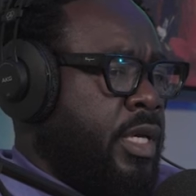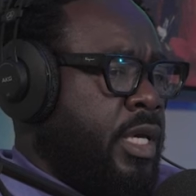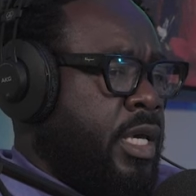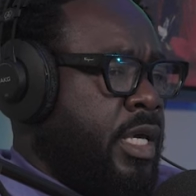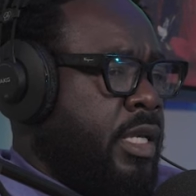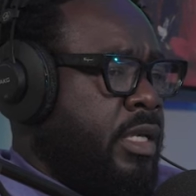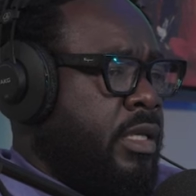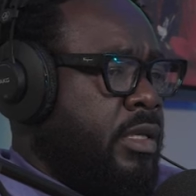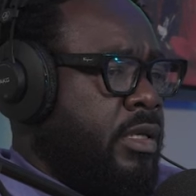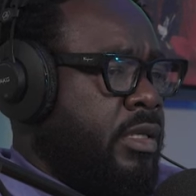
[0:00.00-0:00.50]

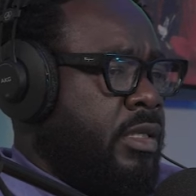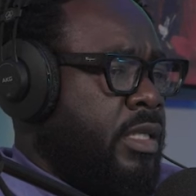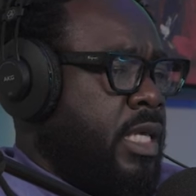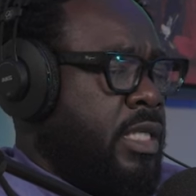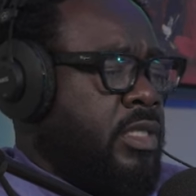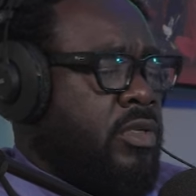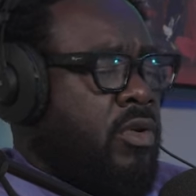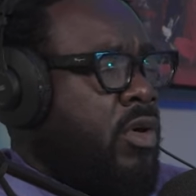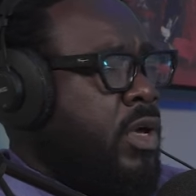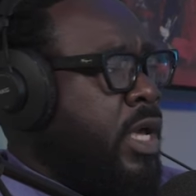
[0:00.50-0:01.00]
and
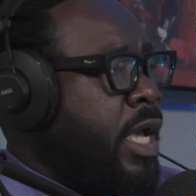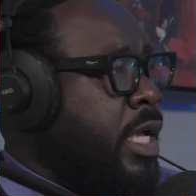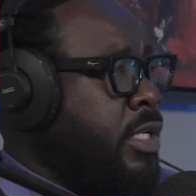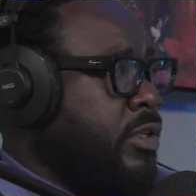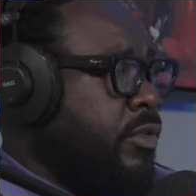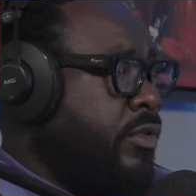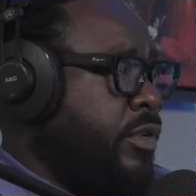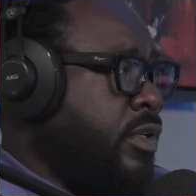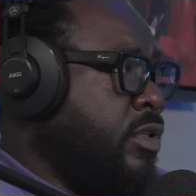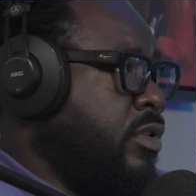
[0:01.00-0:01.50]
there's all
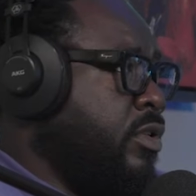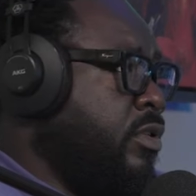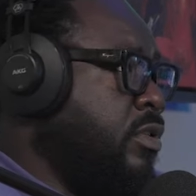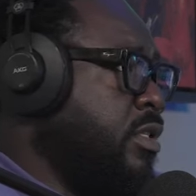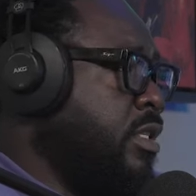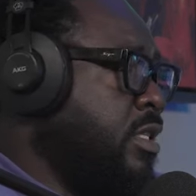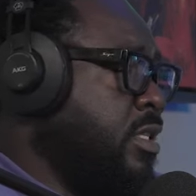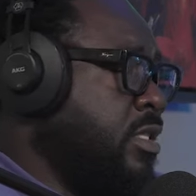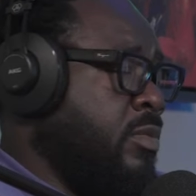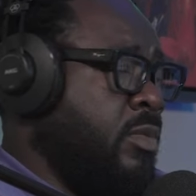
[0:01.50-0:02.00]
kinds of
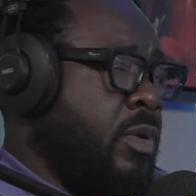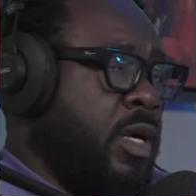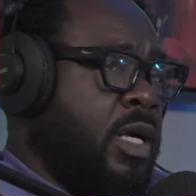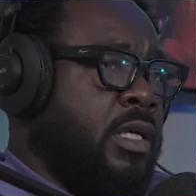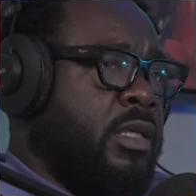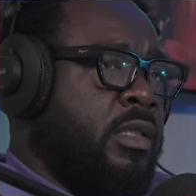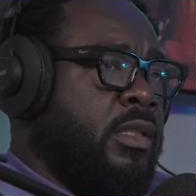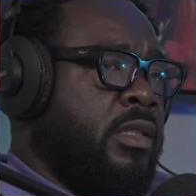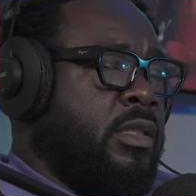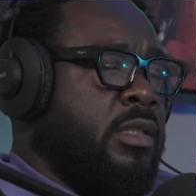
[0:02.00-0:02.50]
excuses, but
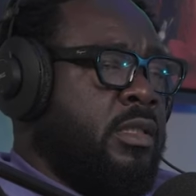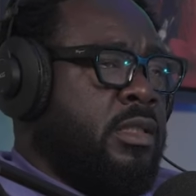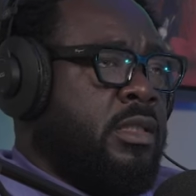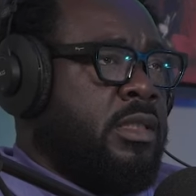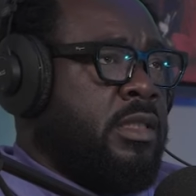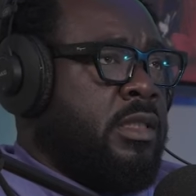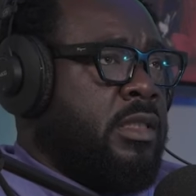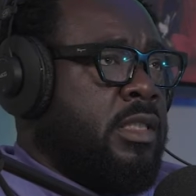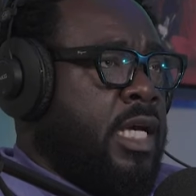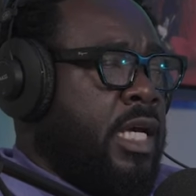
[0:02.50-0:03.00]

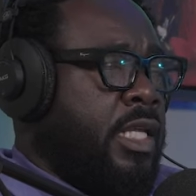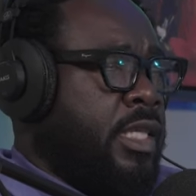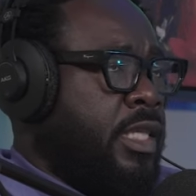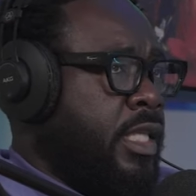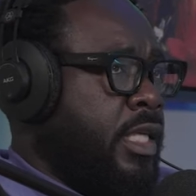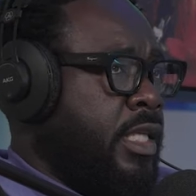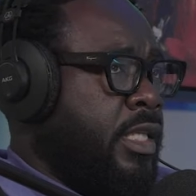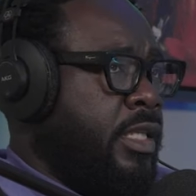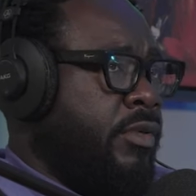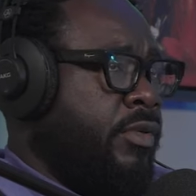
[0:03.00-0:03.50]
I
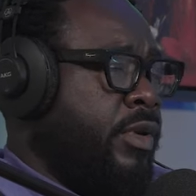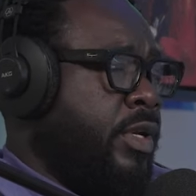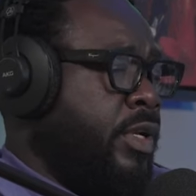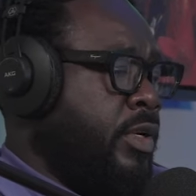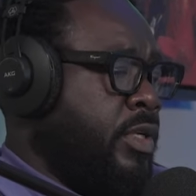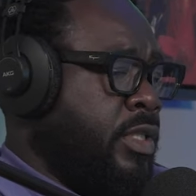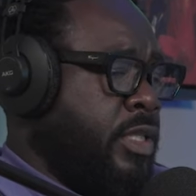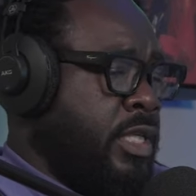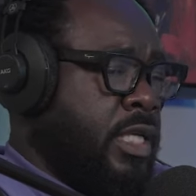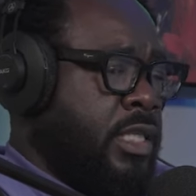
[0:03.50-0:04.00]
think the
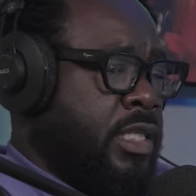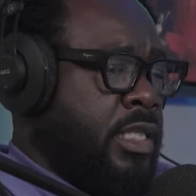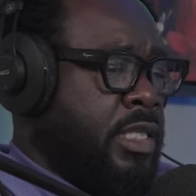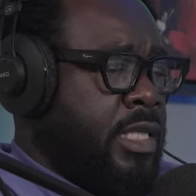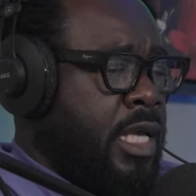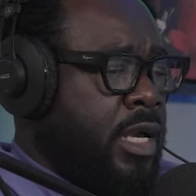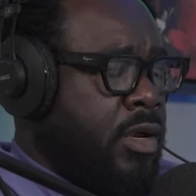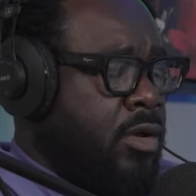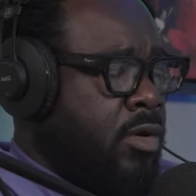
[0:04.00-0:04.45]
radio stations are